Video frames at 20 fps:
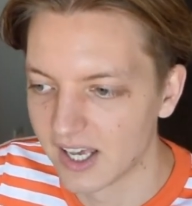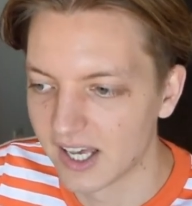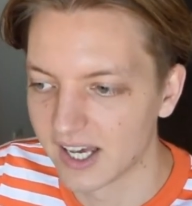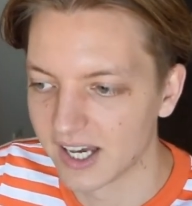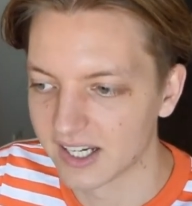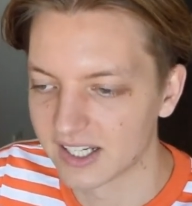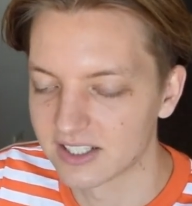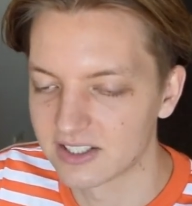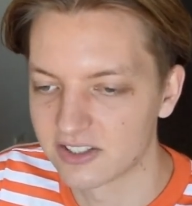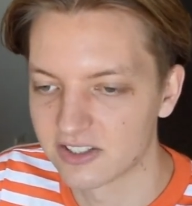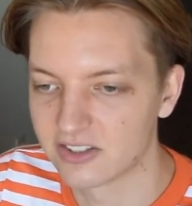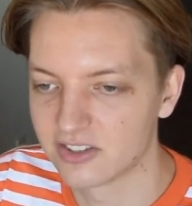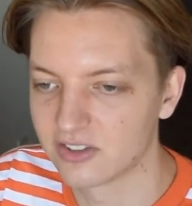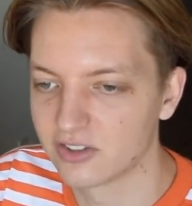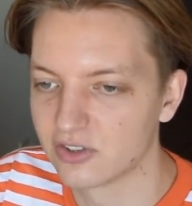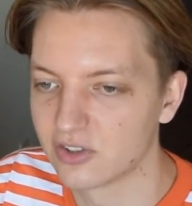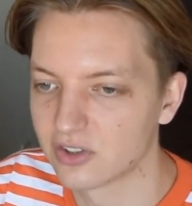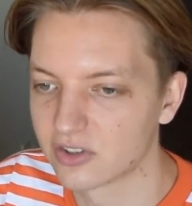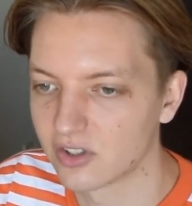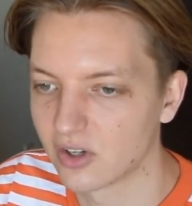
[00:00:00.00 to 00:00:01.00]
I guess this is
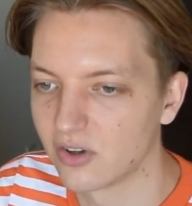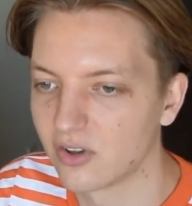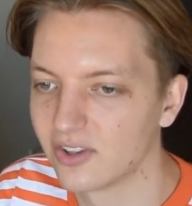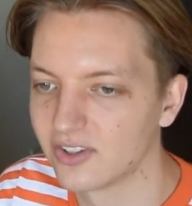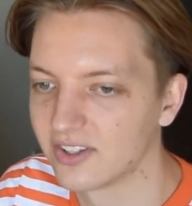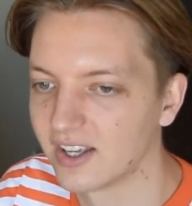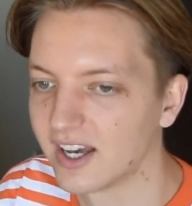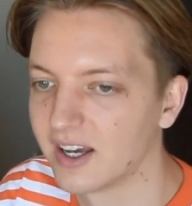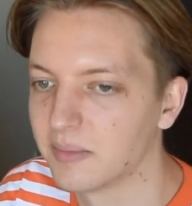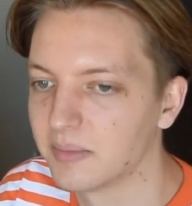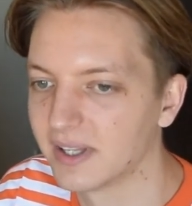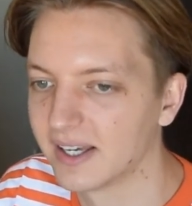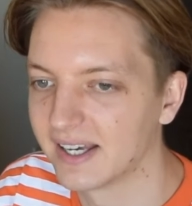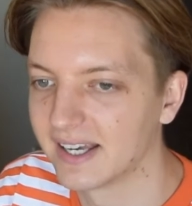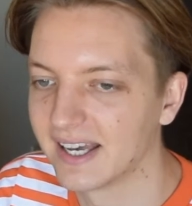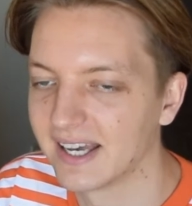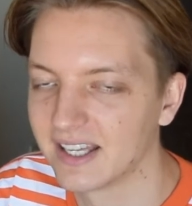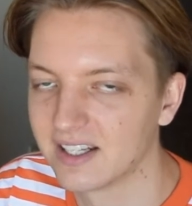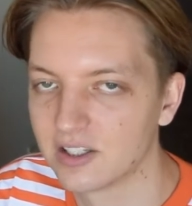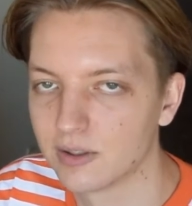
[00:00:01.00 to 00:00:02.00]
just all the time that
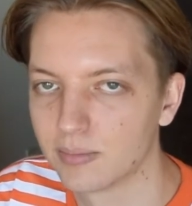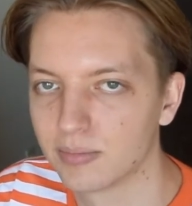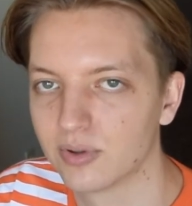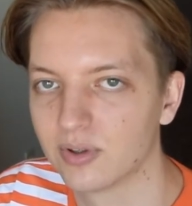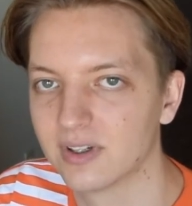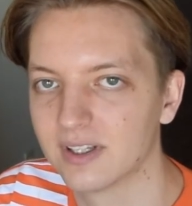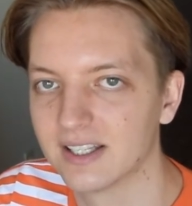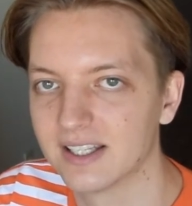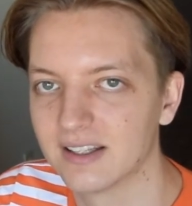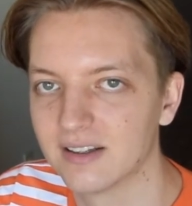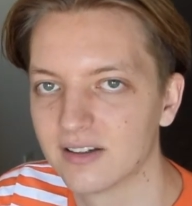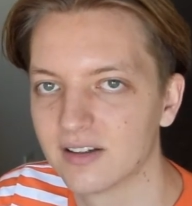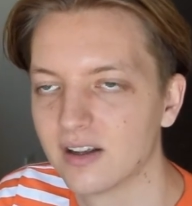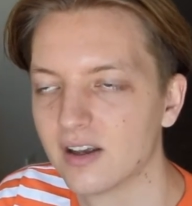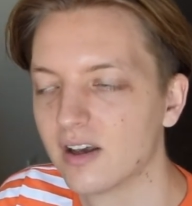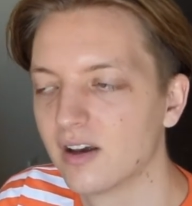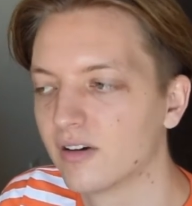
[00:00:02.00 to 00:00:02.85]
I had to put in